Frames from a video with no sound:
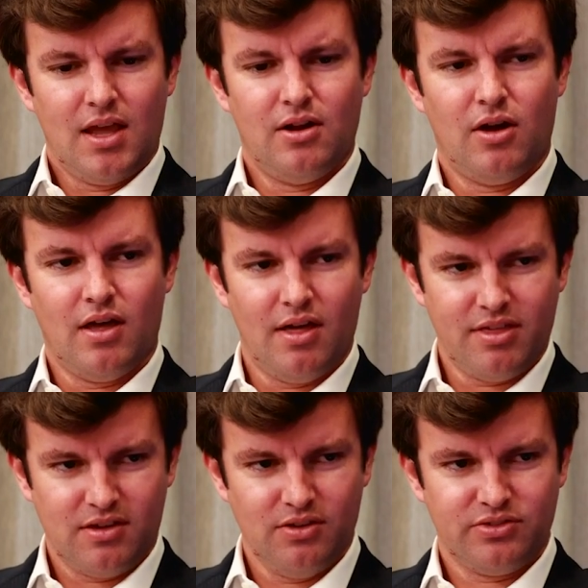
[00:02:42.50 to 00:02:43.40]
You know, I, I
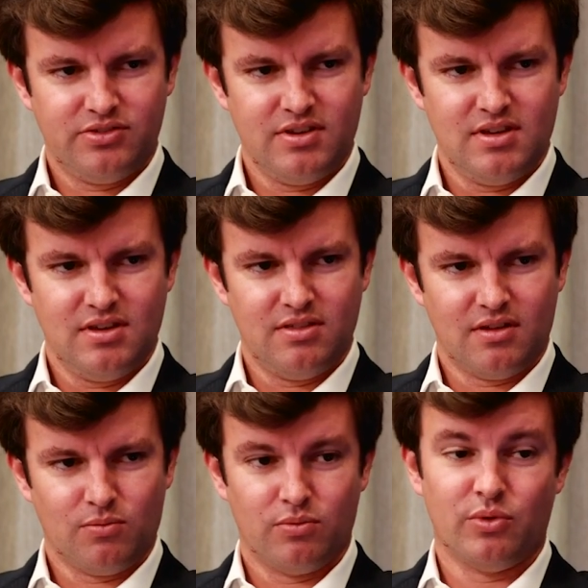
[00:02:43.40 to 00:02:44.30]
think you'll see
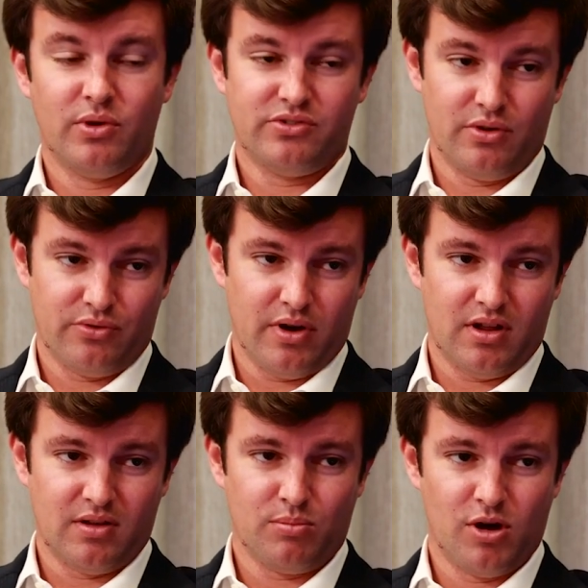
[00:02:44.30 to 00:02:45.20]
the, the REITs that are
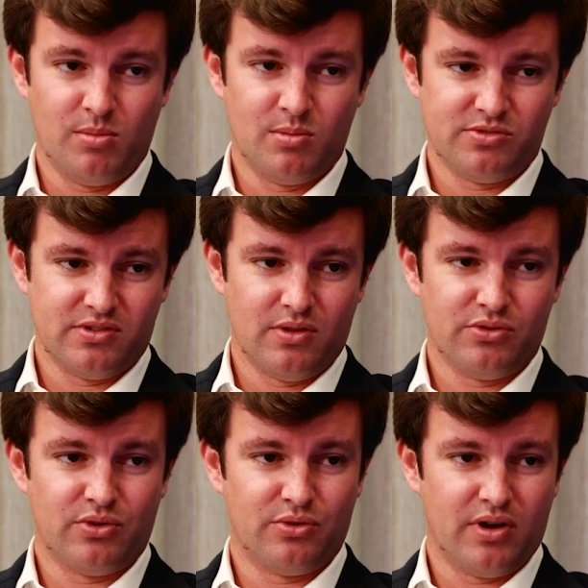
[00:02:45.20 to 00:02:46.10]
trading at premiums and
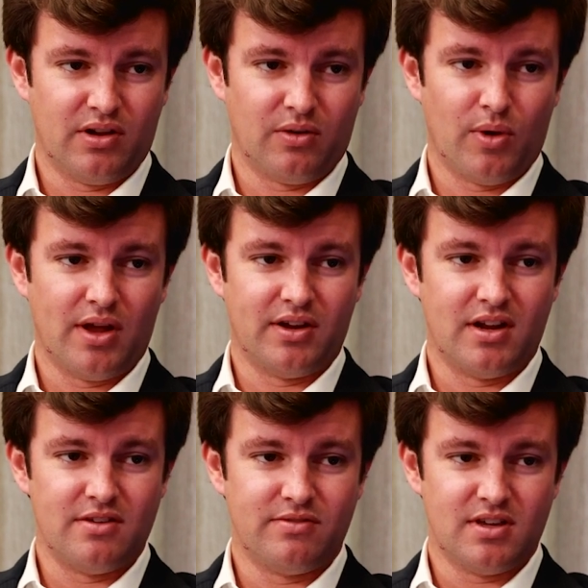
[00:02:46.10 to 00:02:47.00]
those that are trading around N
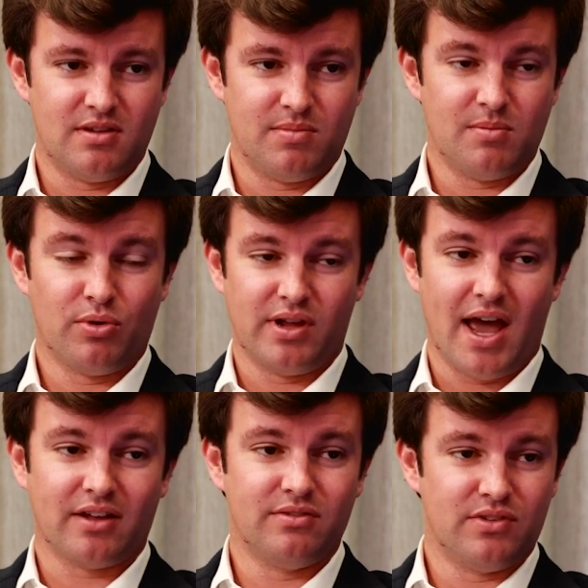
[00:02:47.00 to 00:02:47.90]
A V be pretty
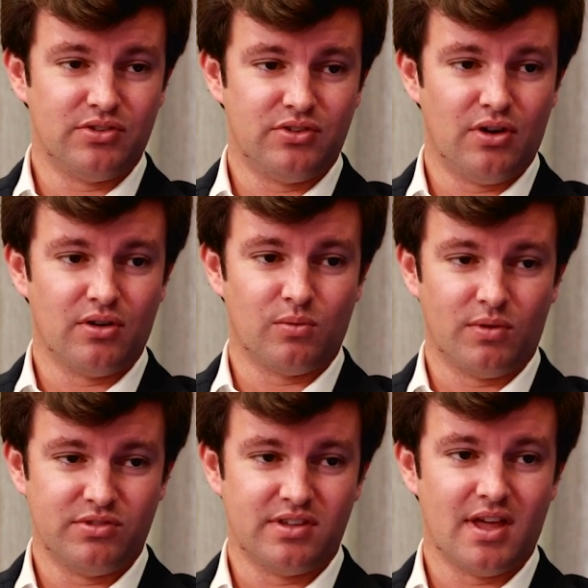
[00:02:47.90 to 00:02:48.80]
active this year, and
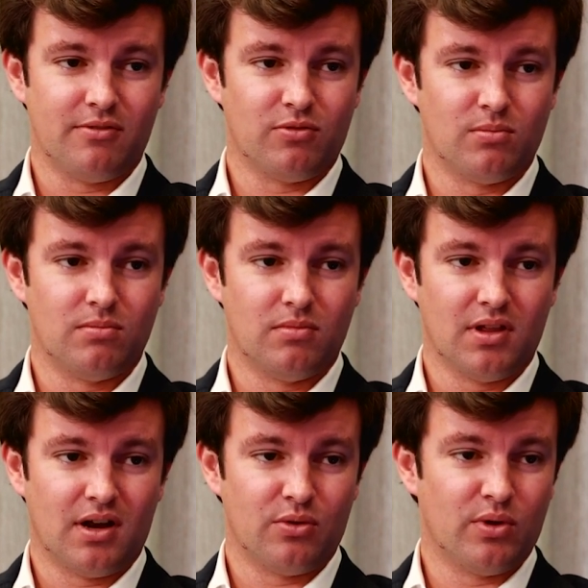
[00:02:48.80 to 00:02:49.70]
we've seen that from
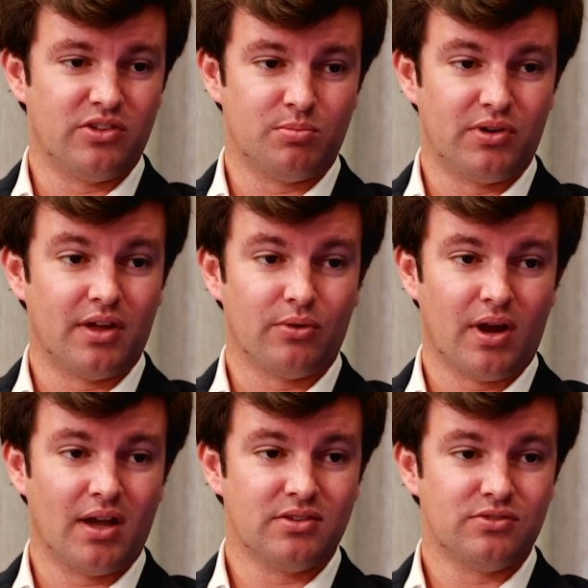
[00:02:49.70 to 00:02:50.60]
a lot of the REITs putting out their
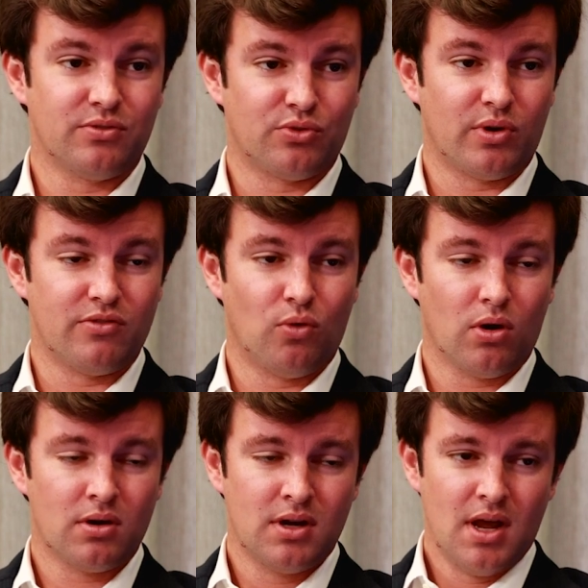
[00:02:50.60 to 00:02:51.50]
guidance for
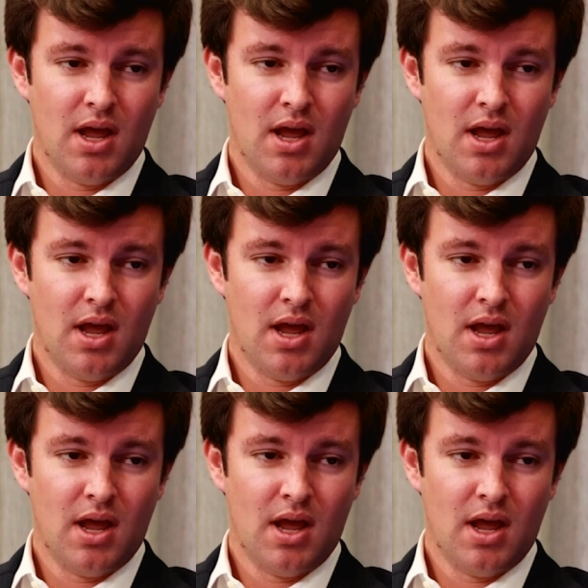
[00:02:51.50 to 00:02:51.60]
twenty-four.